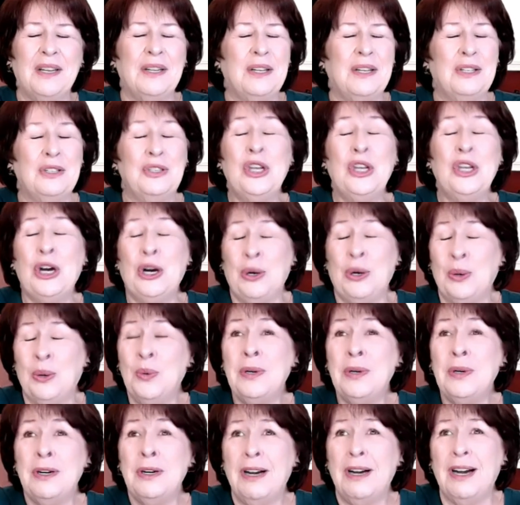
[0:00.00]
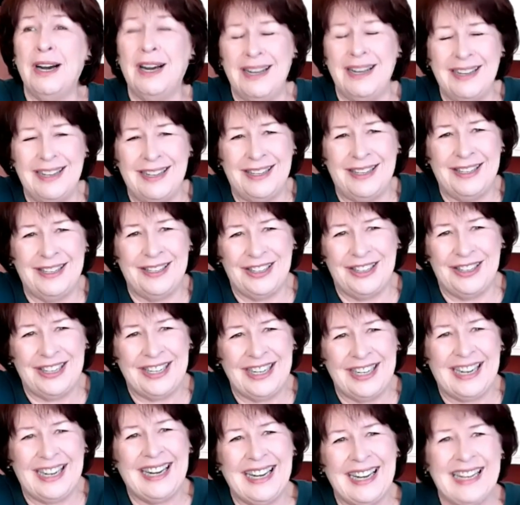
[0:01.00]
No.
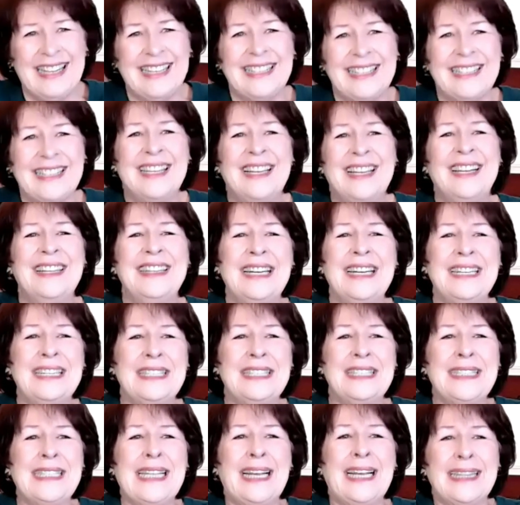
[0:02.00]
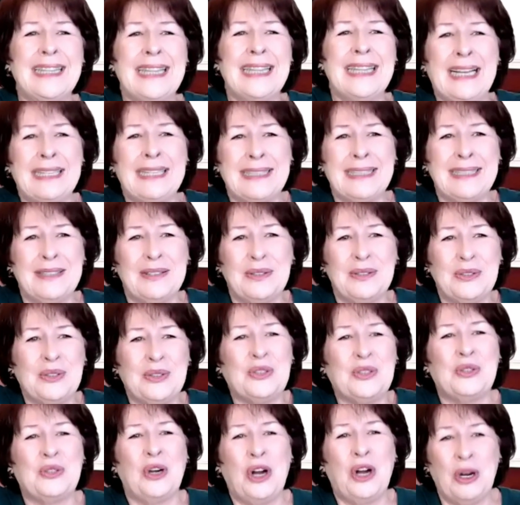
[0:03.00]
Right. That gets that last little
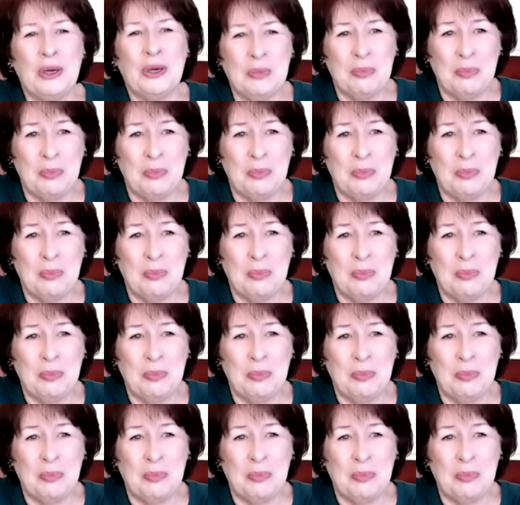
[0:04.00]
strong